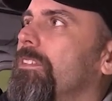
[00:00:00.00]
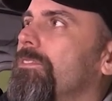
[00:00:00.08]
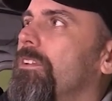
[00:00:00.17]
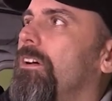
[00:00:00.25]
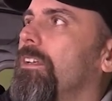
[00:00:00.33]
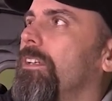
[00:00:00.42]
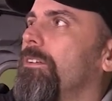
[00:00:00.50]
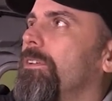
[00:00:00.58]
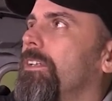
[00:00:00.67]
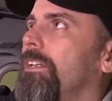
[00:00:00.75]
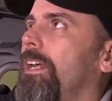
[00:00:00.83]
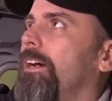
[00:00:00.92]
these audio
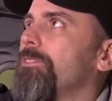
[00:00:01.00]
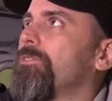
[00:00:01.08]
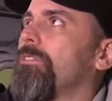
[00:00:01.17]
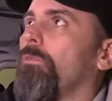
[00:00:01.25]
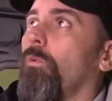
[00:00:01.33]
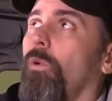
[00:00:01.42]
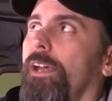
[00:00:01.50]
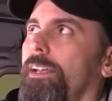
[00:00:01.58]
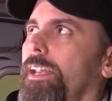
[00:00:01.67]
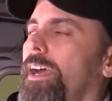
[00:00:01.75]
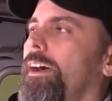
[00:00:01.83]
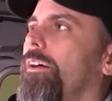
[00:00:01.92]
in and outs right
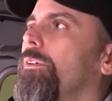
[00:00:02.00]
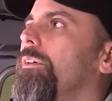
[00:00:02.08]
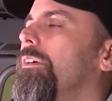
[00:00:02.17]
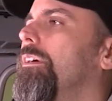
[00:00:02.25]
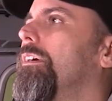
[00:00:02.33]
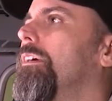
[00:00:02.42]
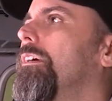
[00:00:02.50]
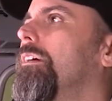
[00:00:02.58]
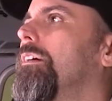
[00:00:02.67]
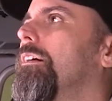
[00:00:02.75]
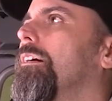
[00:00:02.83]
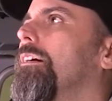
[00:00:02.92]
now,
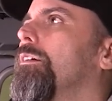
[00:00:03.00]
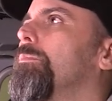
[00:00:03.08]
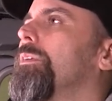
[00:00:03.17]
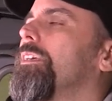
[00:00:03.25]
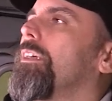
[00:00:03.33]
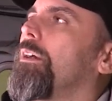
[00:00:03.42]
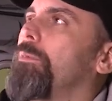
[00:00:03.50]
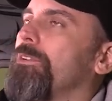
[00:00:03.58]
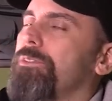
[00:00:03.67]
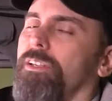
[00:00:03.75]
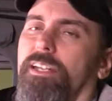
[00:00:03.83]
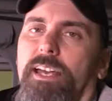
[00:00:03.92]
uh, but I'm
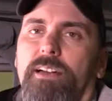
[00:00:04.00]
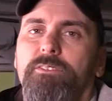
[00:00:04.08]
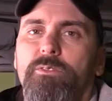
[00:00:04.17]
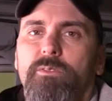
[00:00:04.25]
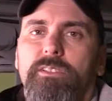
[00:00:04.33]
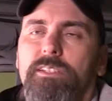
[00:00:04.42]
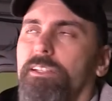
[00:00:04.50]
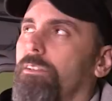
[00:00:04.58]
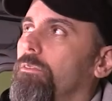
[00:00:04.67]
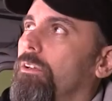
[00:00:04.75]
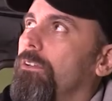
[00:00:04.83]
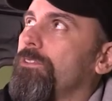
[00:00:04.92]
also going to have to drill
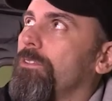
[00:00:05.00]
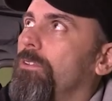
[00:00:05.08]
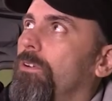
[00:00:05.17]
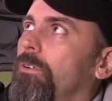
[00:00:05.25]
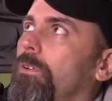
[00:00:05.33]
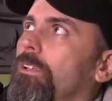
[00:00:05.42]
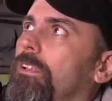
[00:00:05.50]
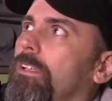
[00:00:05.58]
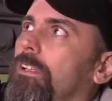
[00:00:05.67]
another larger hole